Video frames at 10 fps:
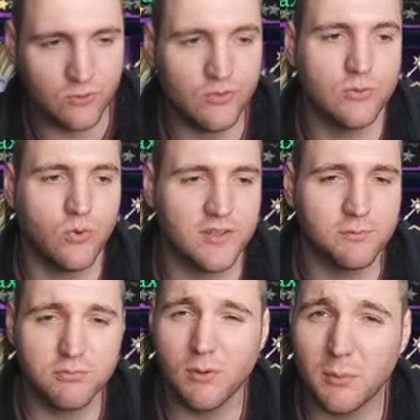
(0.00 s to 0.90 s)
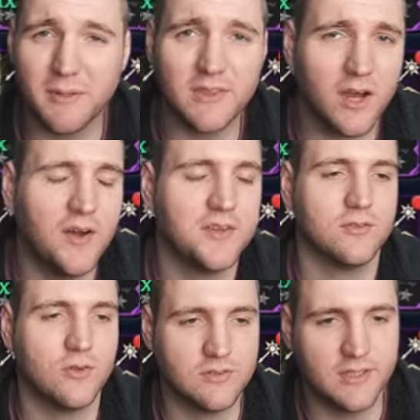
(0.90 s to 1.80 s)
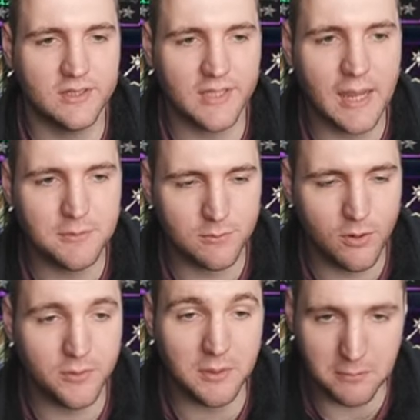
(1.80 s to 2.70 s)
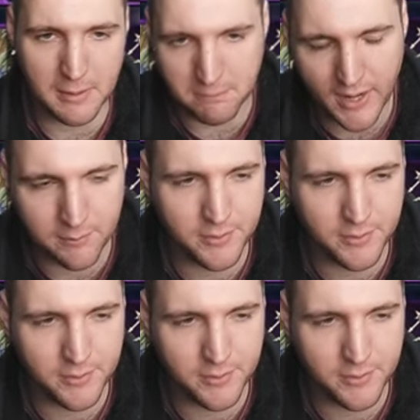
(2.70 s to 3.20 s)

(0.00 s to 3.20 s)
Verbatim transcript: Gear Raid one is probably the hardest content in the game at the moment, in, in my